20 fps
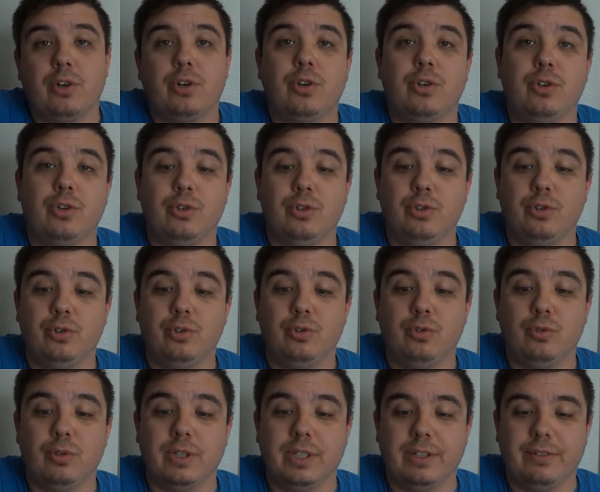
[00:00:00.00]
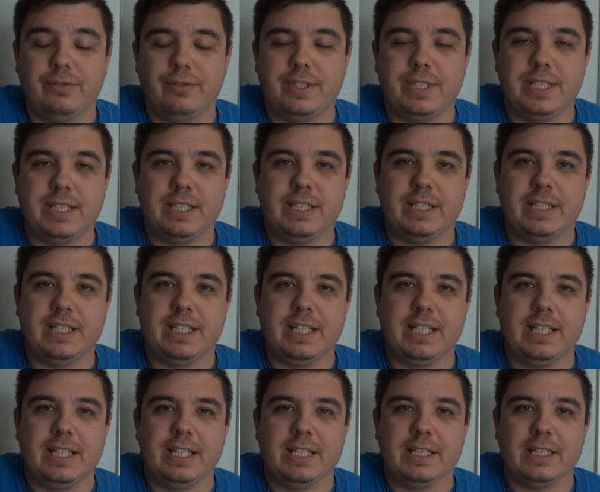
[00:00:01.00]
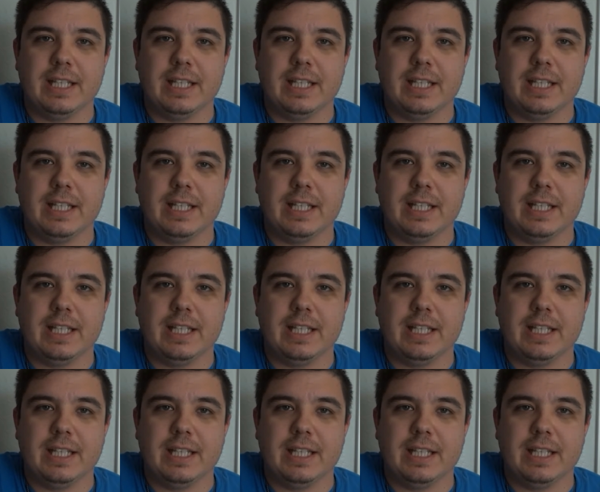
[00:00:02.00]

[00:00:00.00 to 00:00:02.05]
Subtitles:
who lifted the